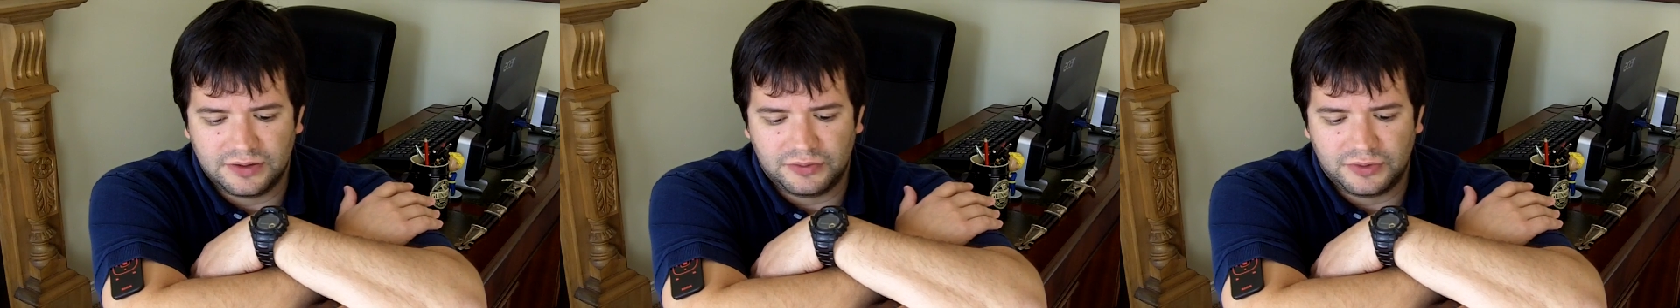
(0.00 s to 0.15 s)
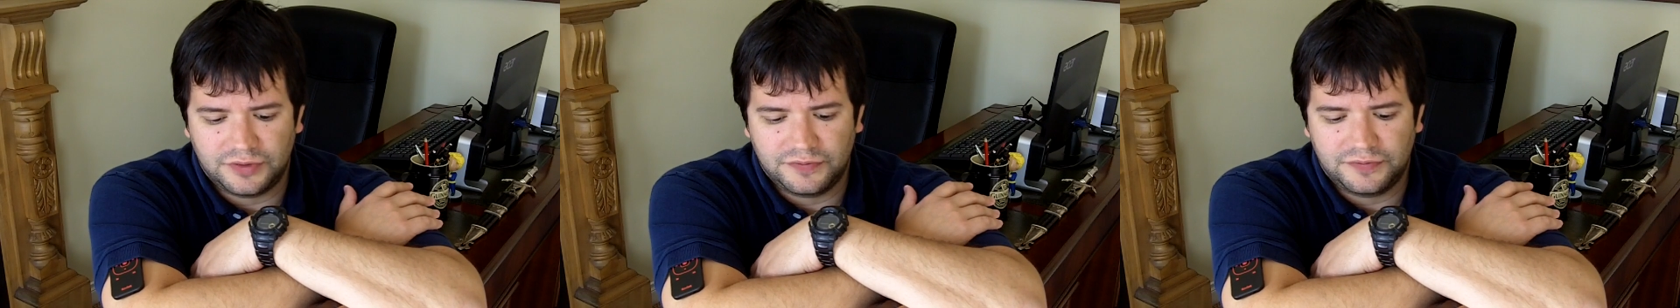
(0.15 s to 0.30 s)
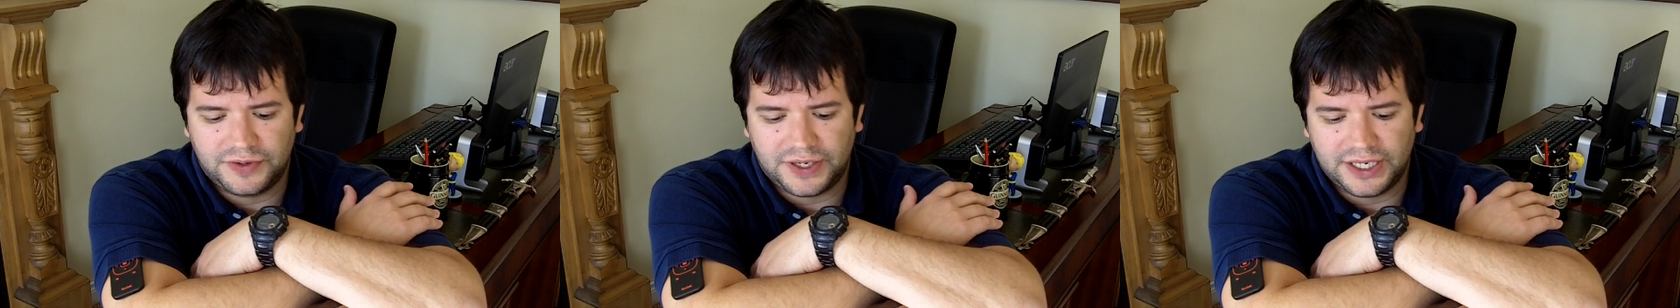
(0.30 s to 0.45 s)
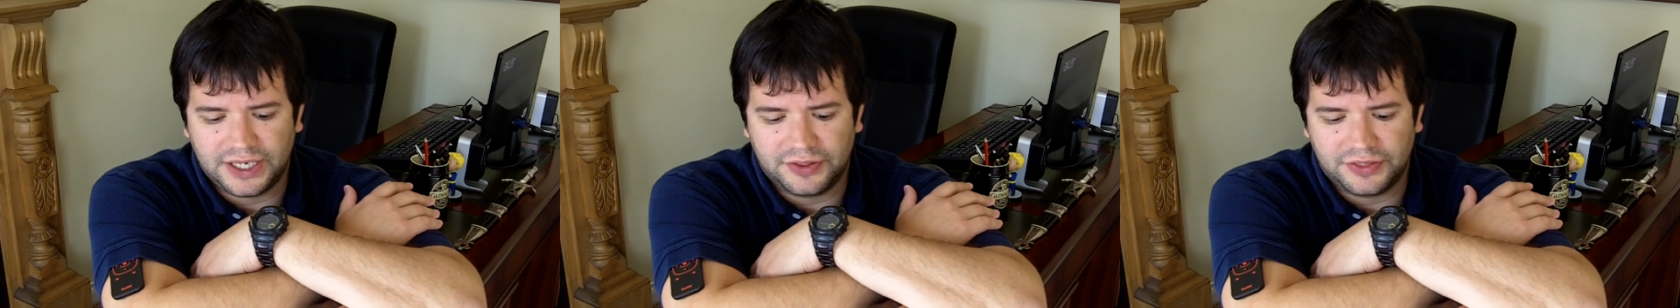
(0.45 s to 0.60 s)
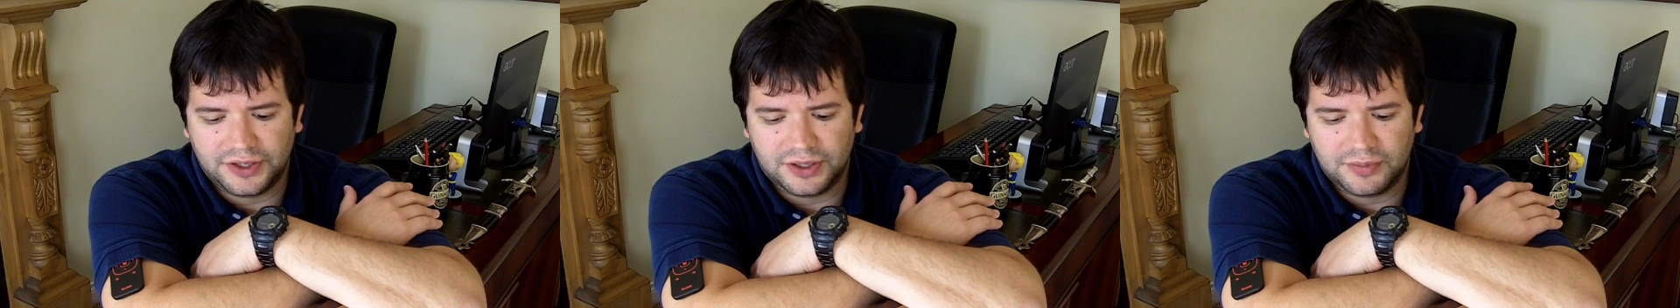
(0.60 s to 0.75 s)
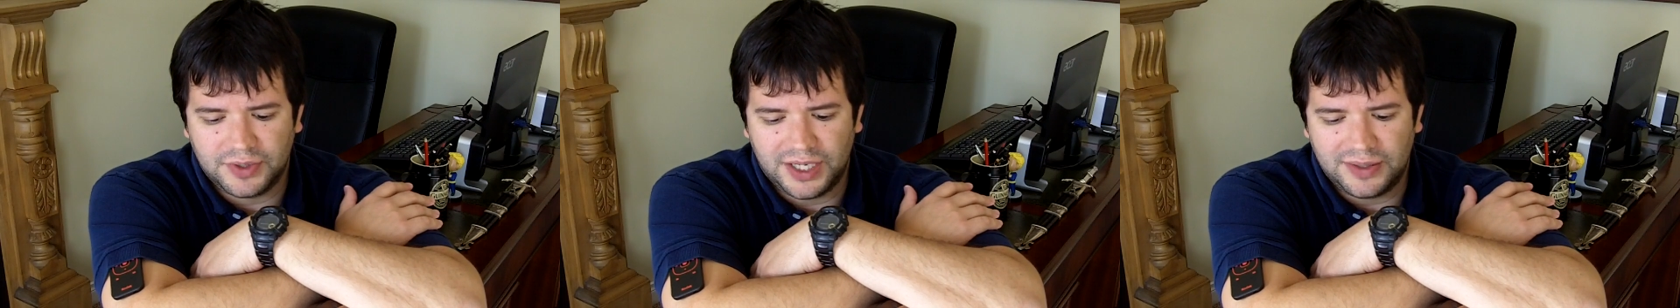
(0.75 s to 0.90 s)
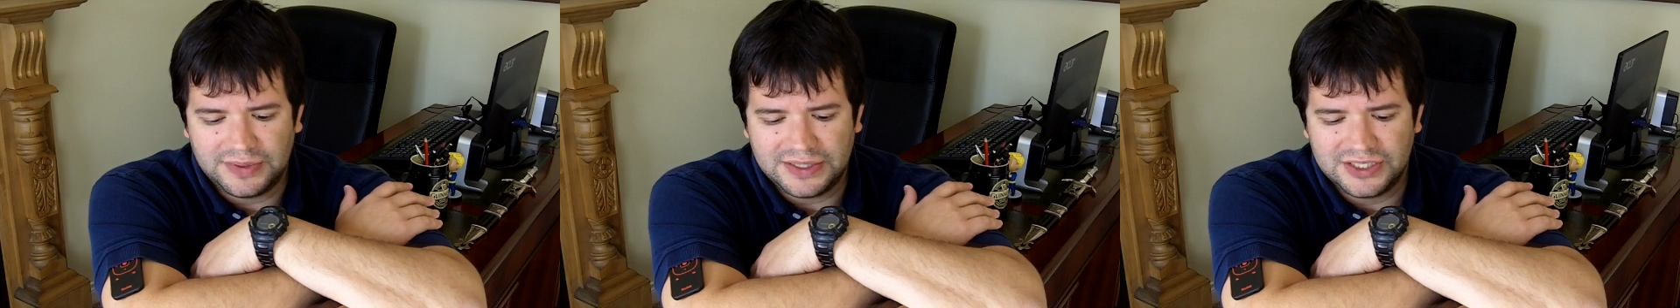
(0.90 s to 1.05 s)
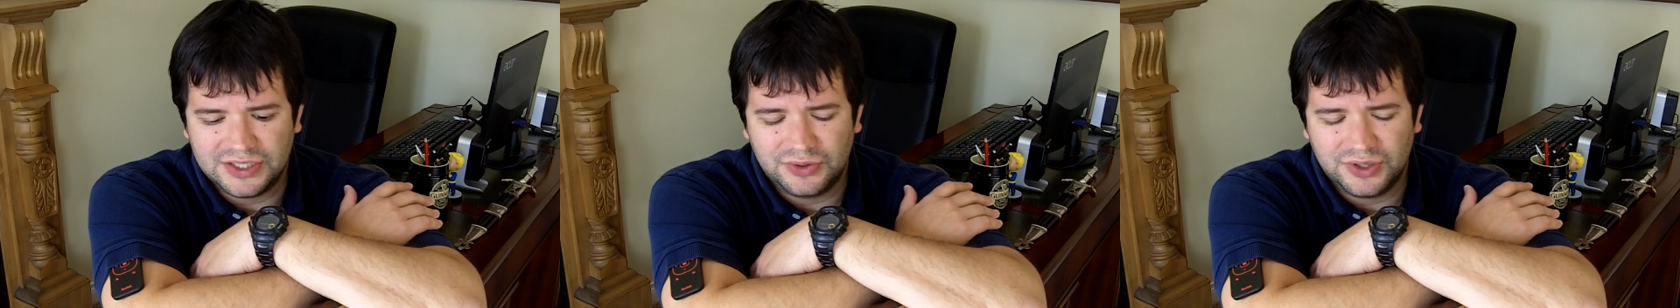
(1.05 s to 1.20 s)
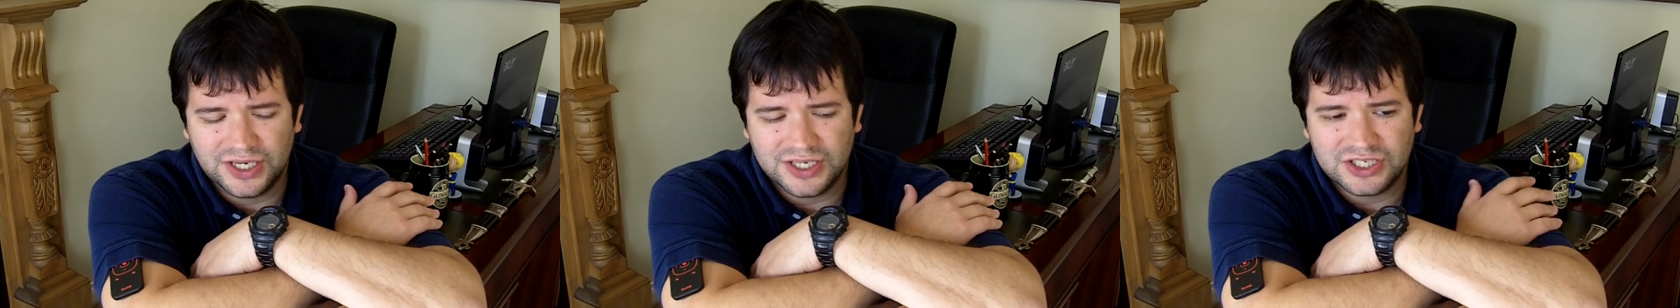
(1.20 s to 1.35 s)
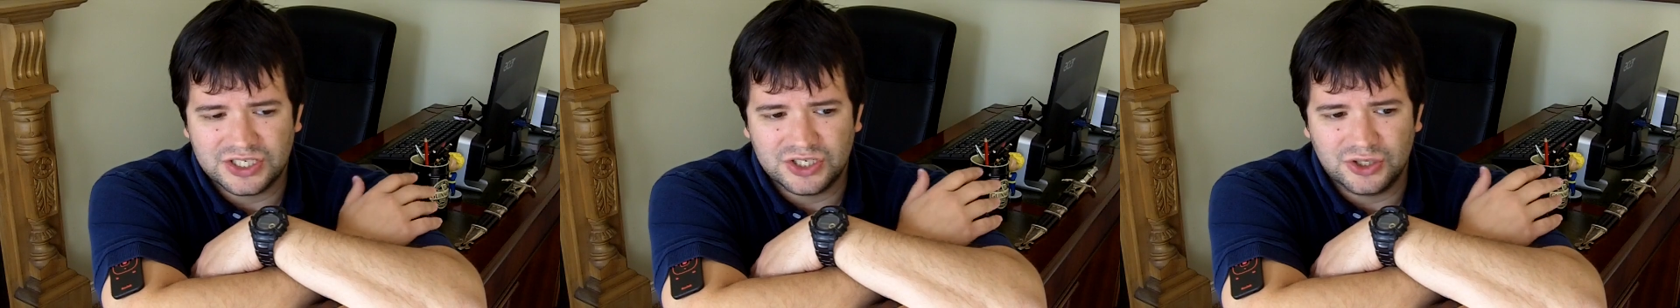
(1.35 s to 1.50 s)
one final thing, maybe
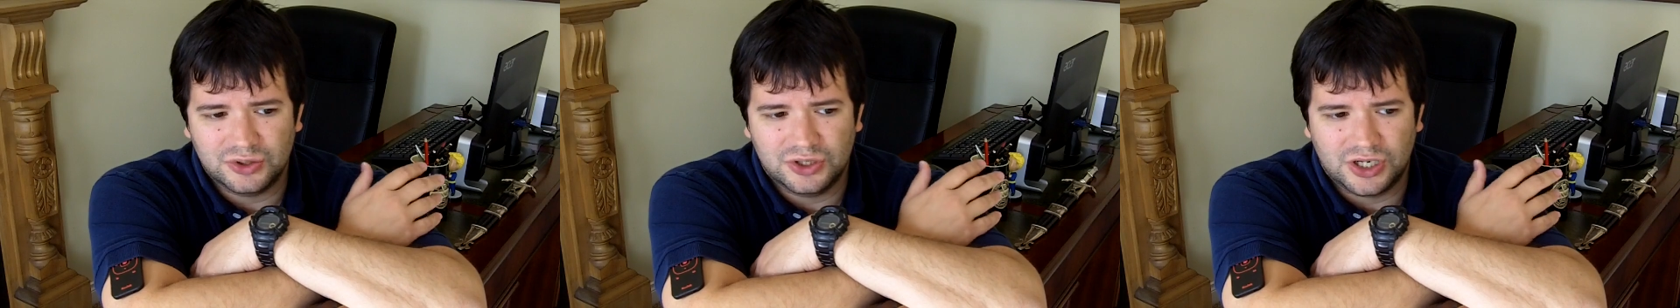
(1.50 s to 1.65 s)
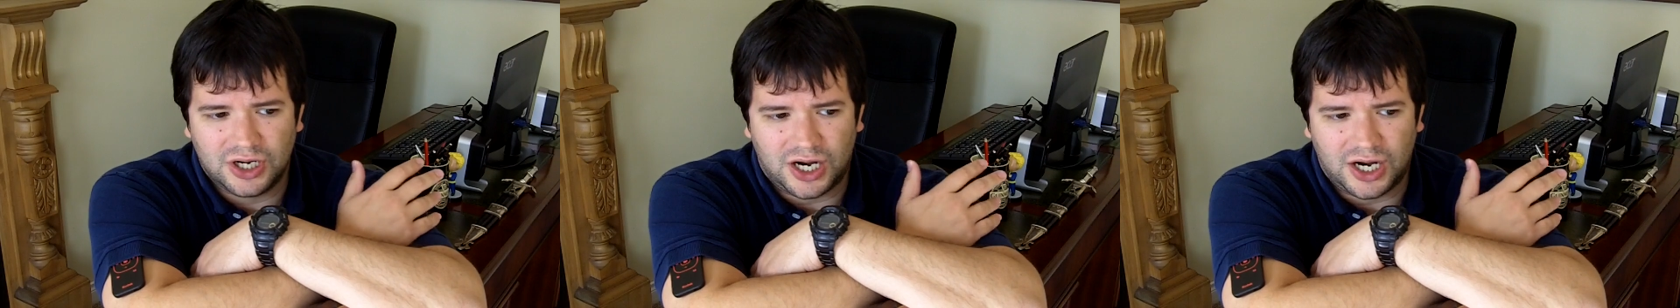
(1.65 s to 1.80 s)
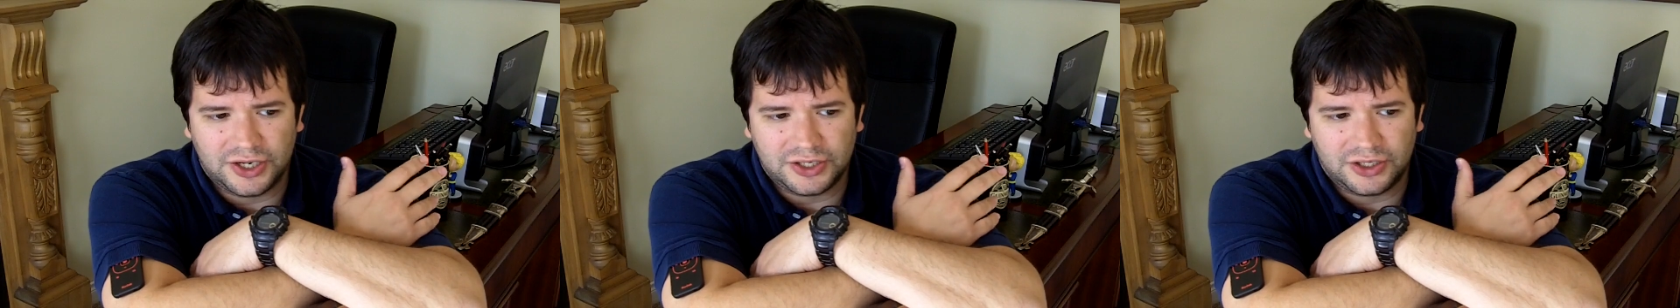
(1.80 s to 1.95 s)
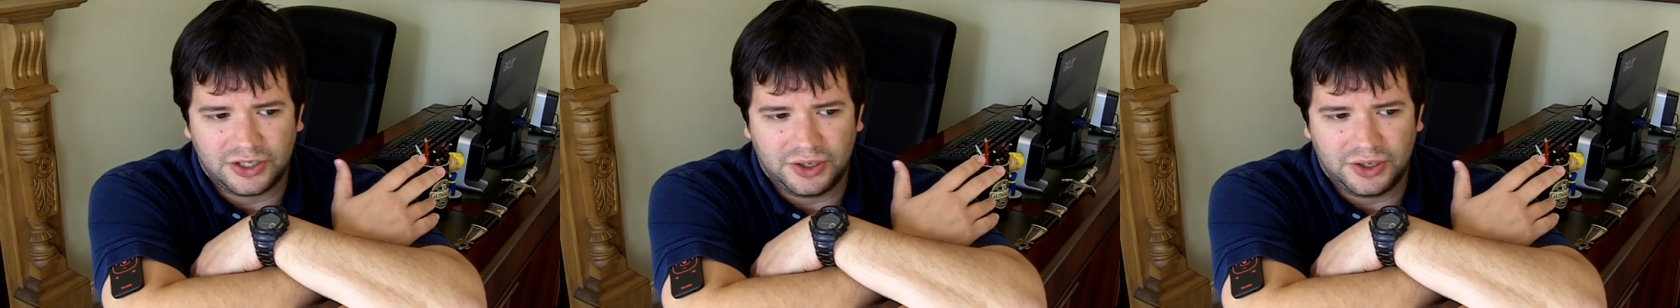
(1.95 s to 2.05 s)
don't get so caught